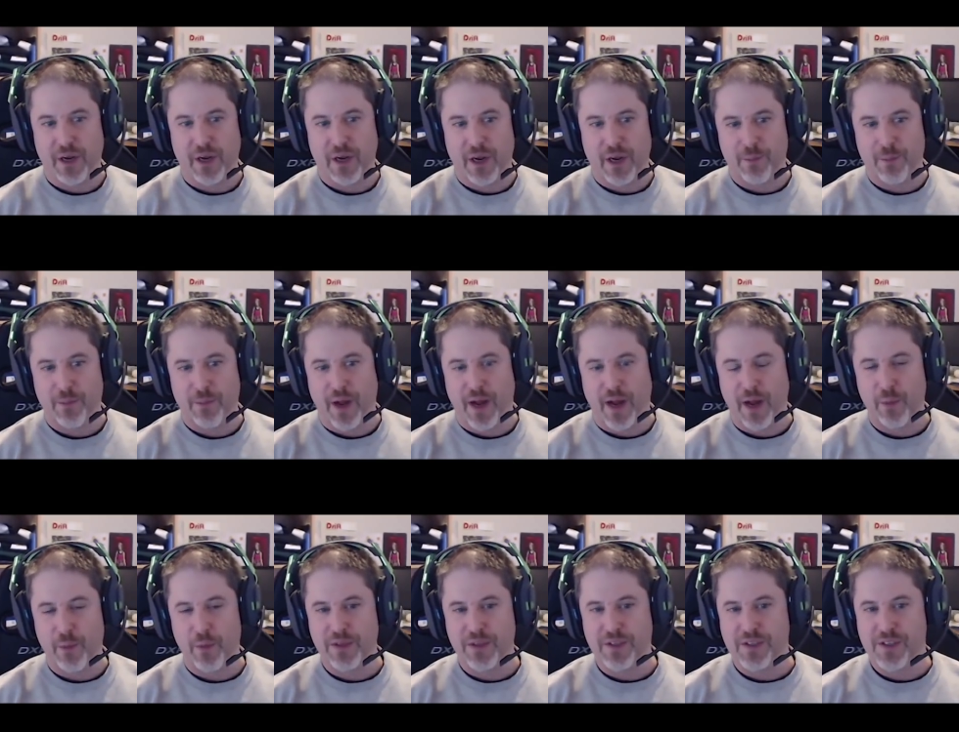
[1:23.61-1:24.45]
Um,
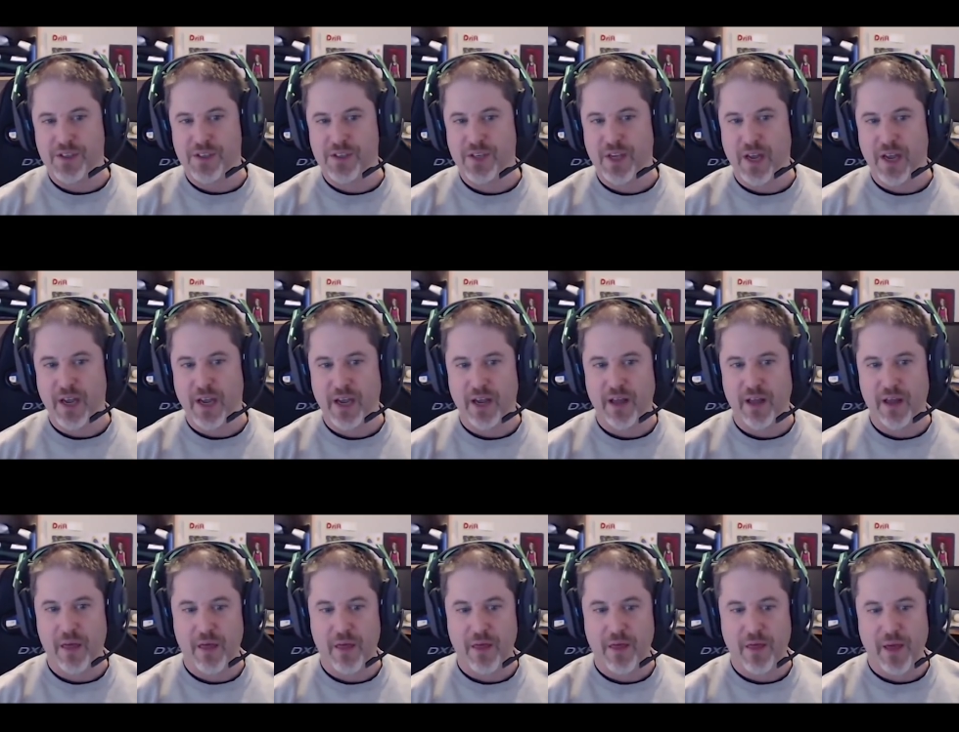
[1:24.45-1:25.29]
I would
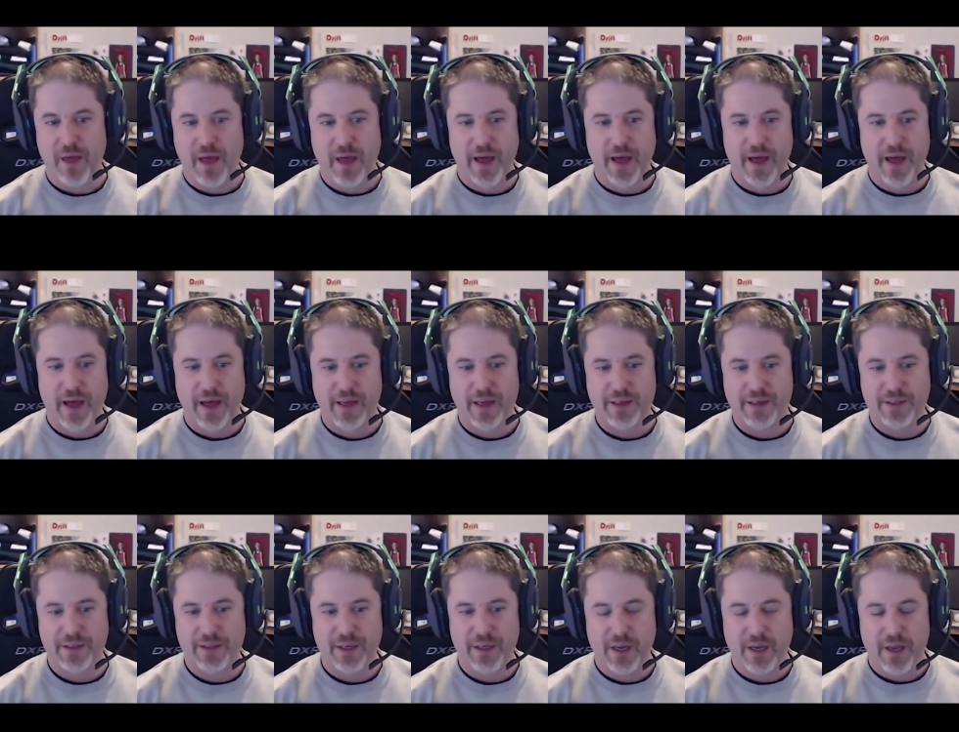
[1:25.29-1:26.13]
say
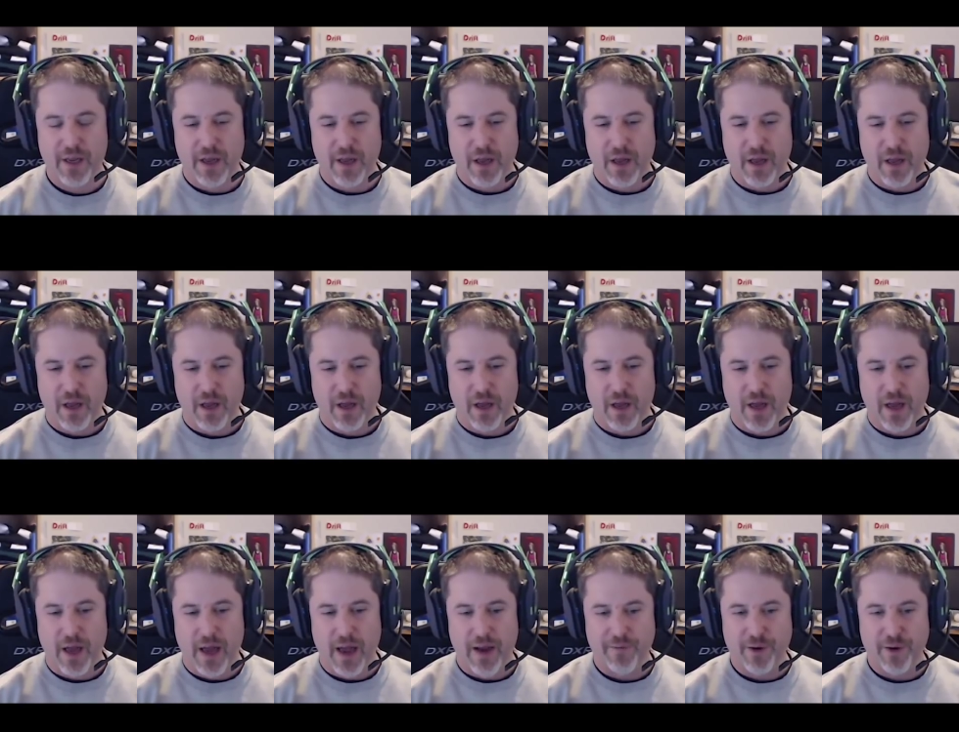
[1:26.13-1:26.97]
that
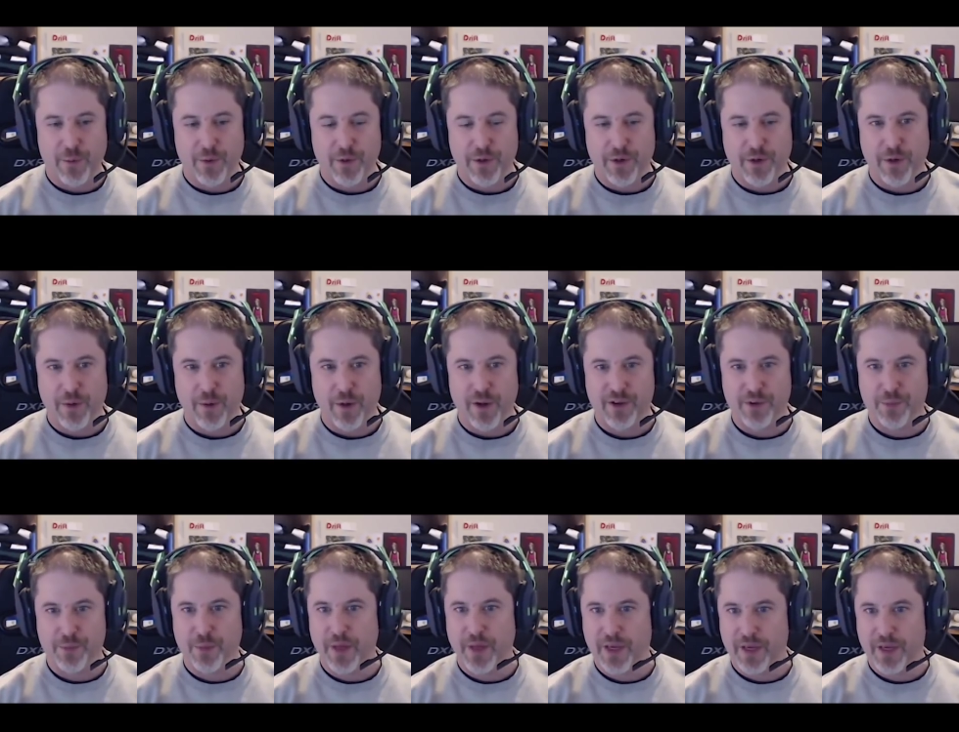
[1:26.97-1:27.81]
everyone who
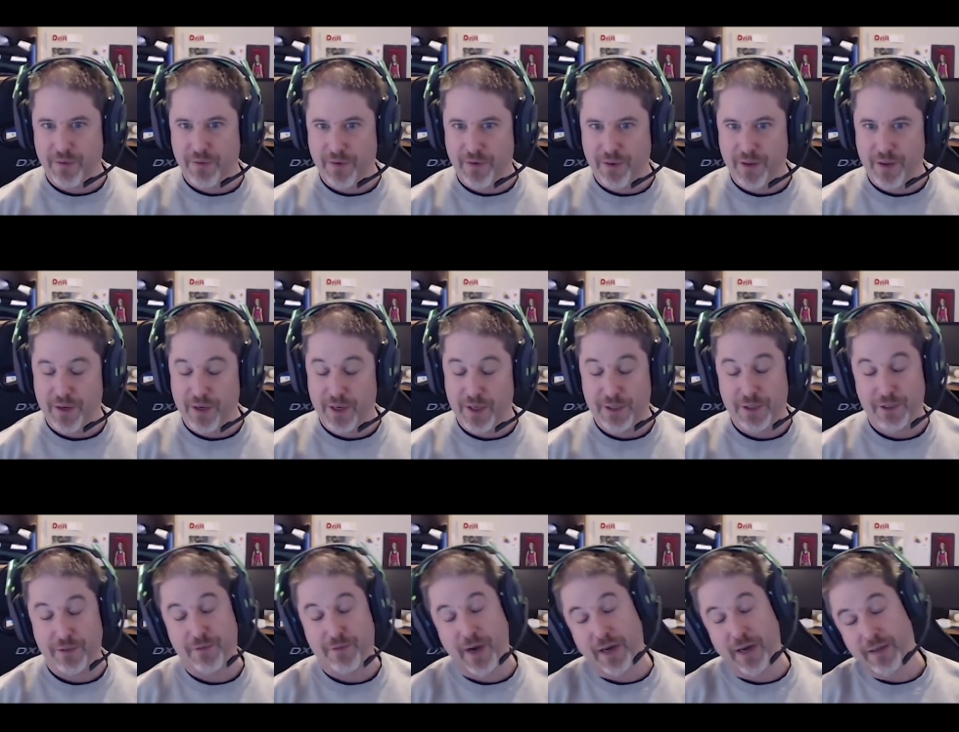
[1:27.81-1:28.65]
has played fifth
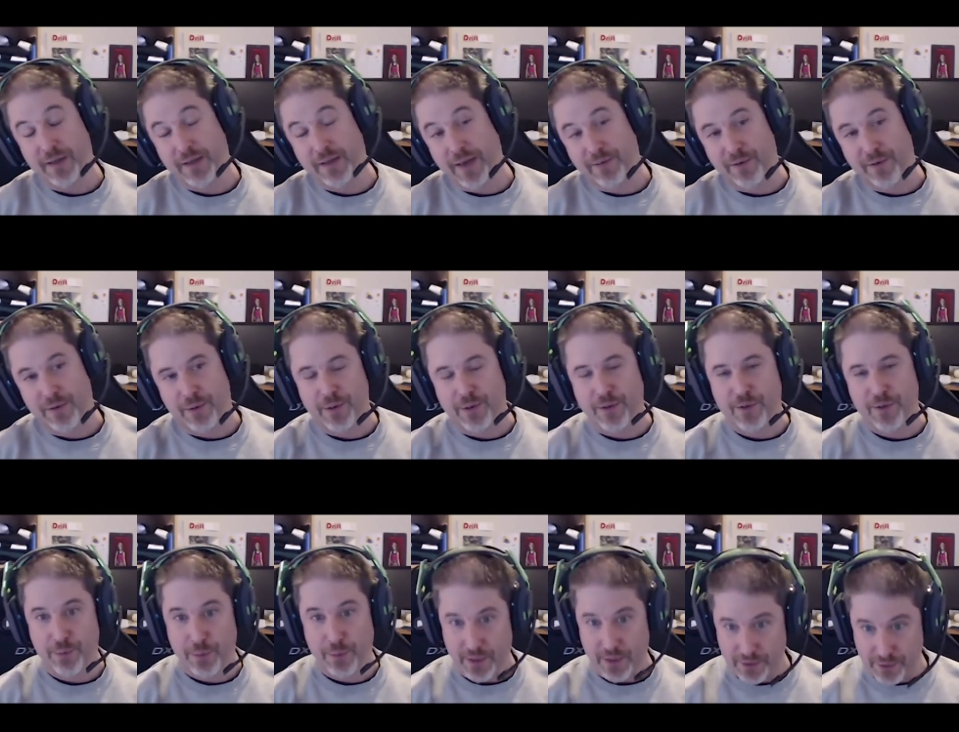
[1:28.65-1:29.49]
edition, frankly, everyone
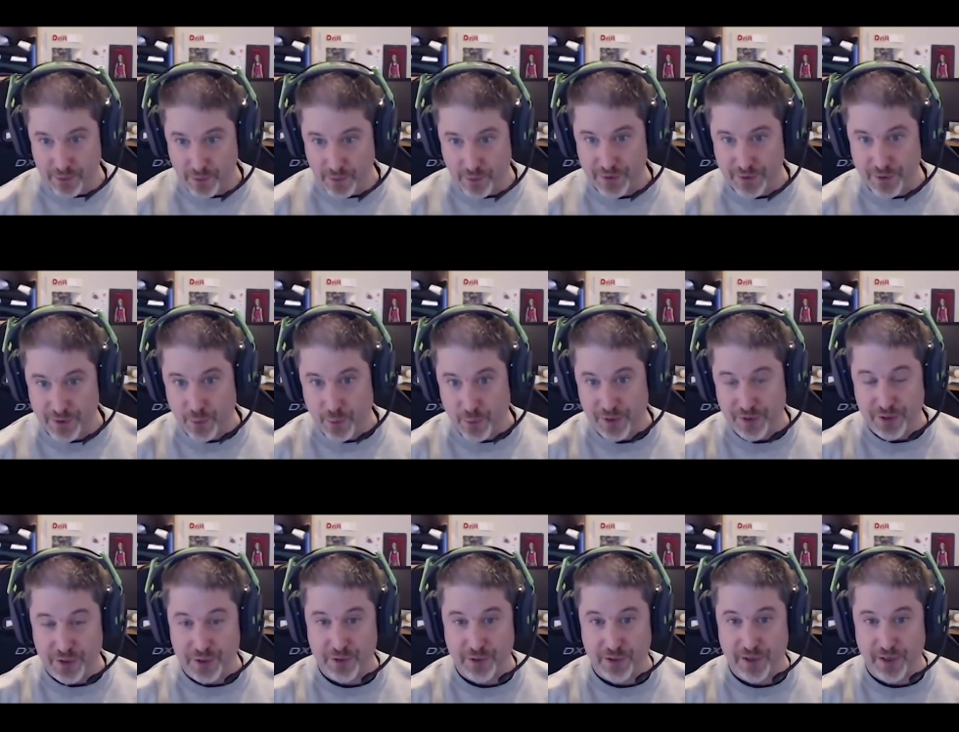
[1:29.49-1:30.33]
who's played Swords and
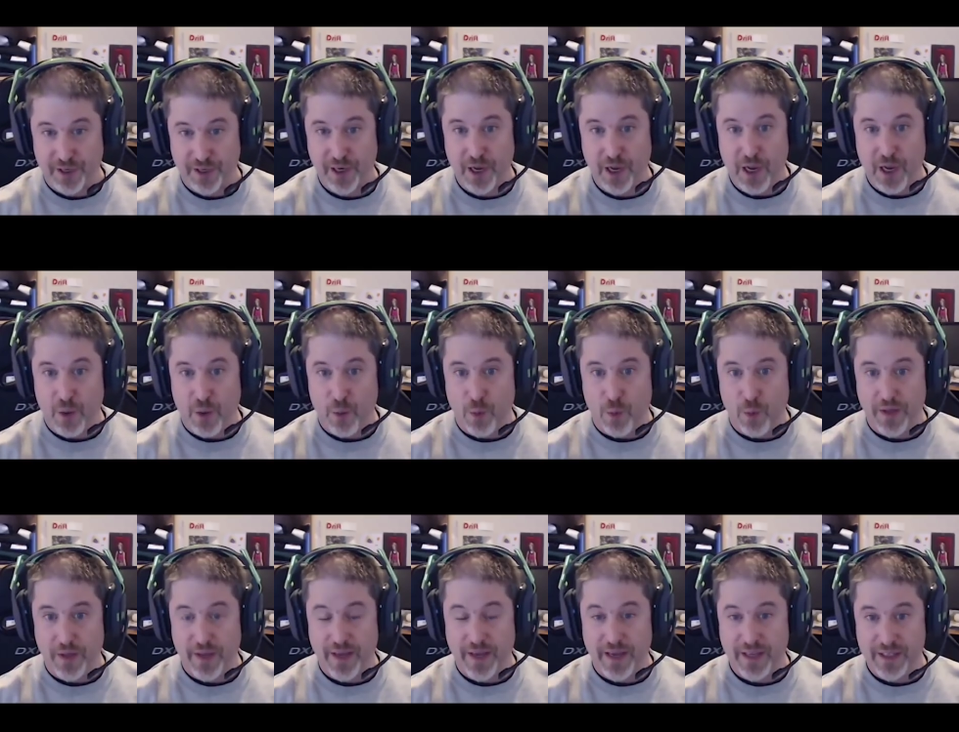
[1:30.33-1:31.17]
Wizardry
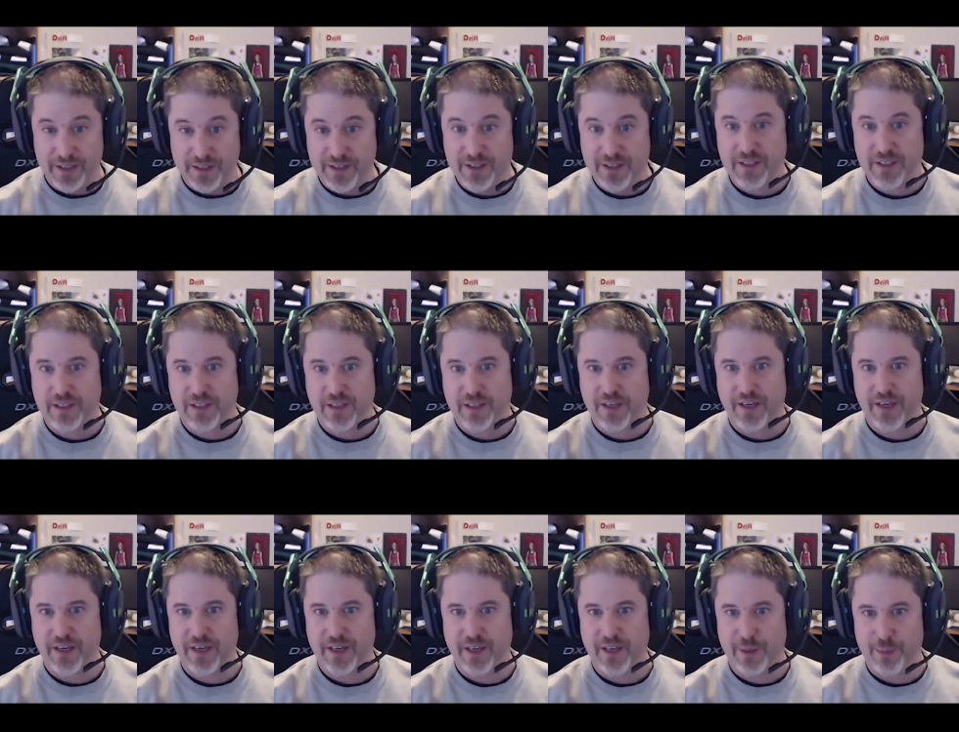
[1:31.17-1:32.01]
will
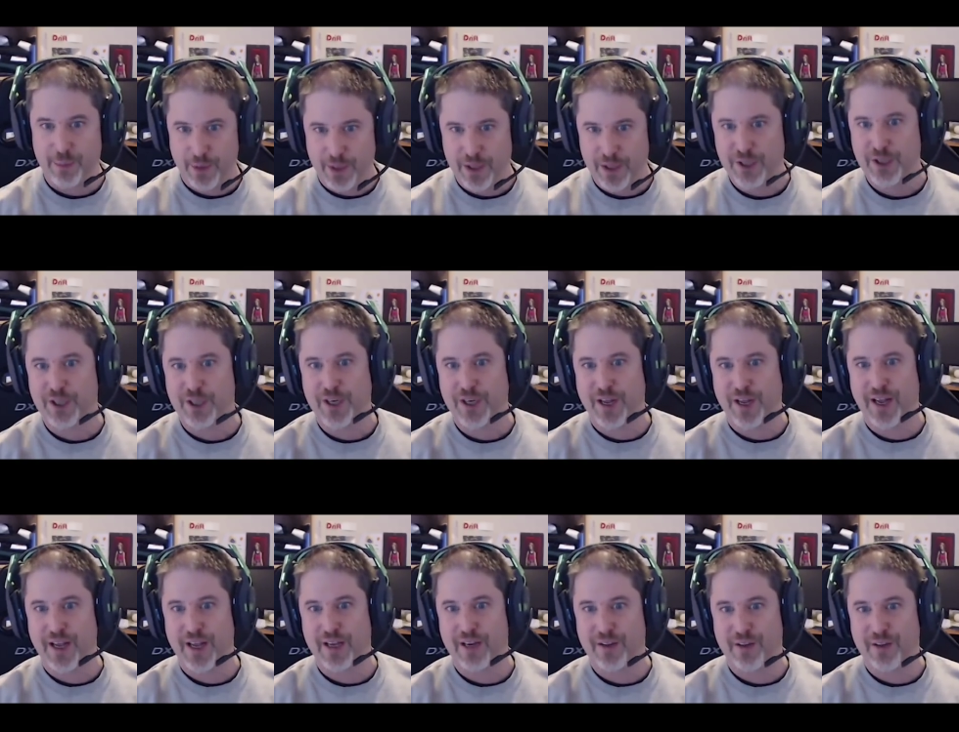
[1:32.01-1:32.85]
instantly
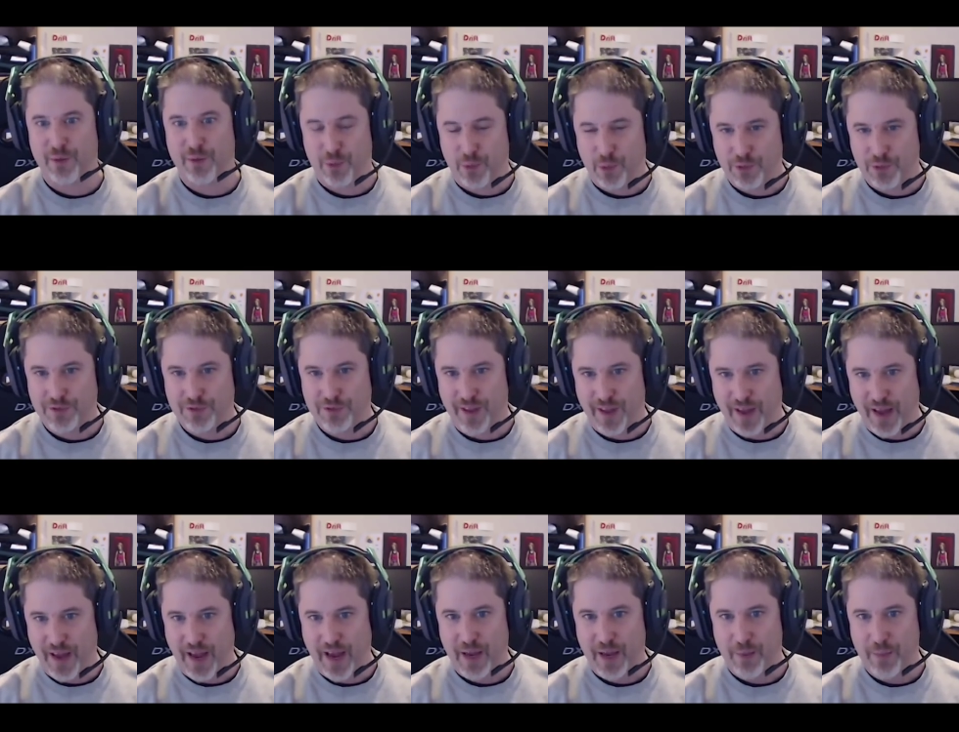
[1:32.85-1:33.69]
appreciate the rules of the
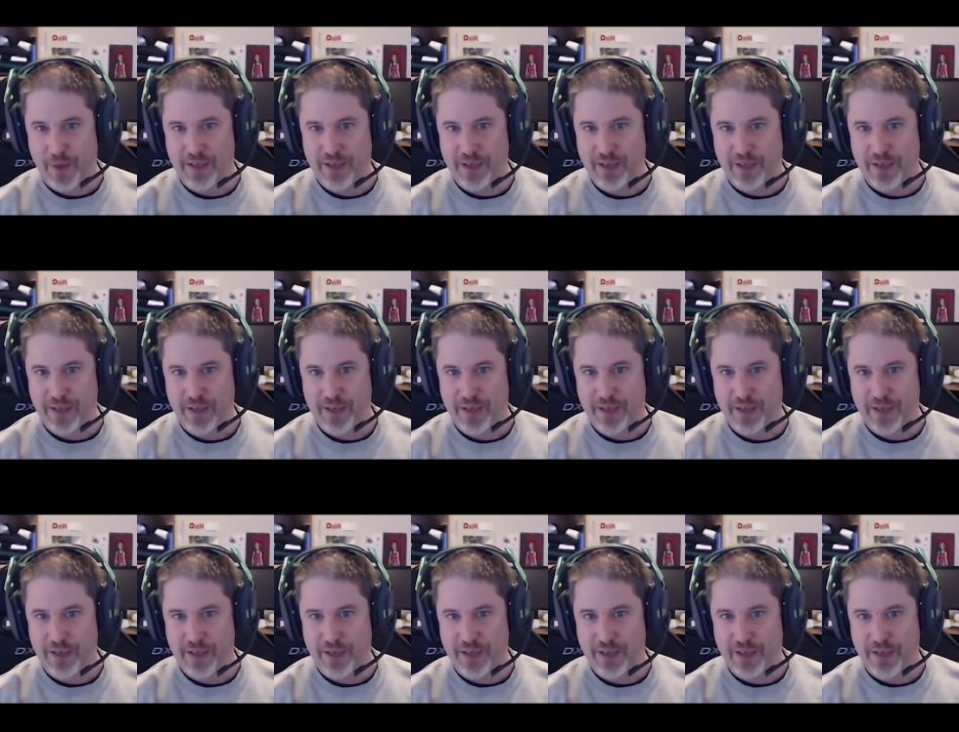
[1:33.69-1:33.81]
game.